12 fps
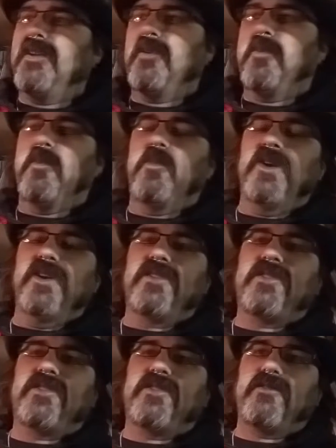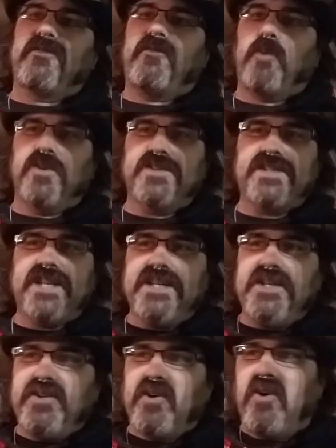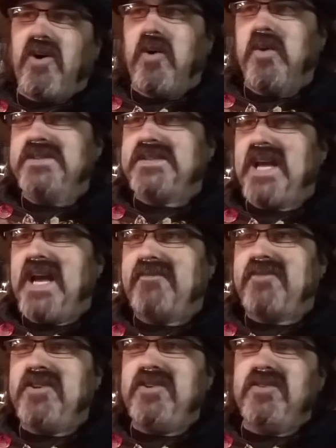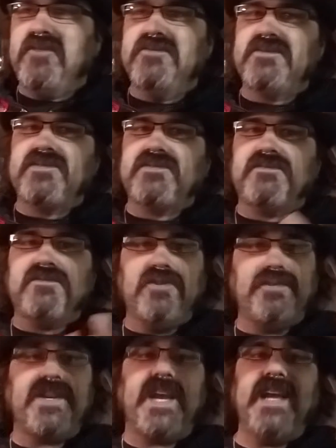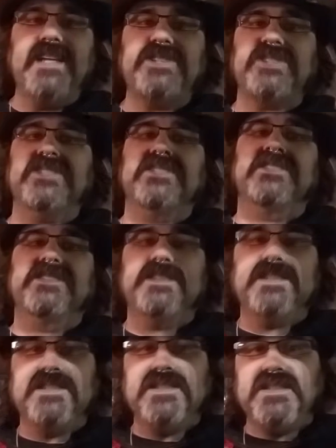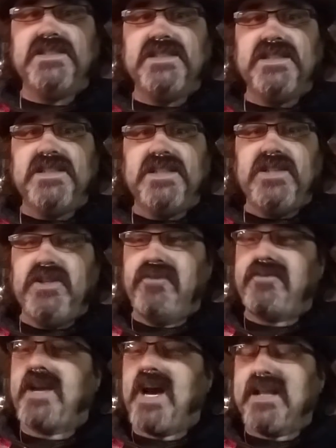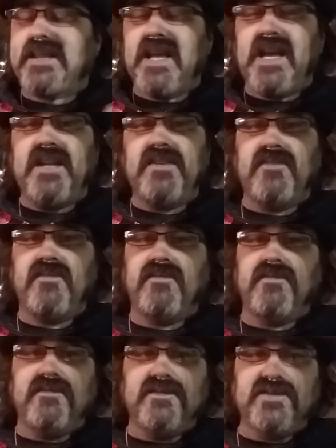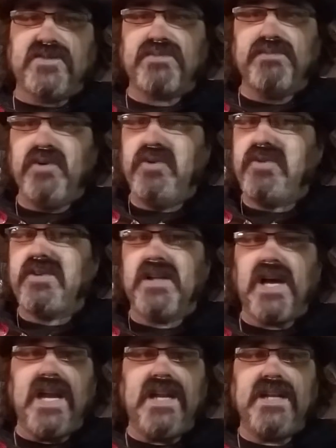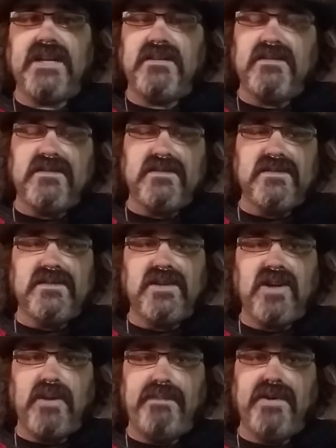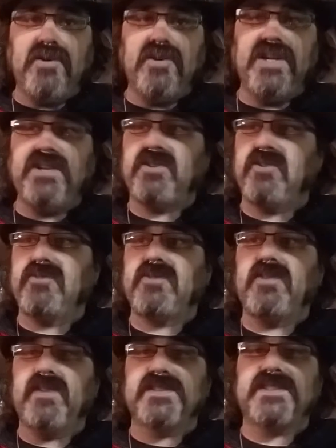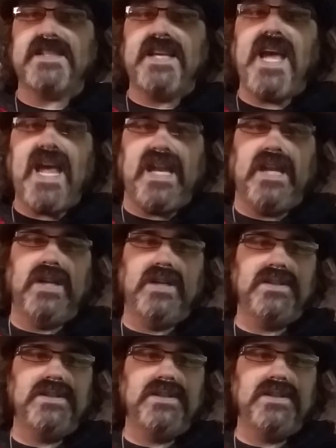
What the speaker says: With foreskin, you don't always have to use lubrication. You've got that smooth gliding ability due to the skin.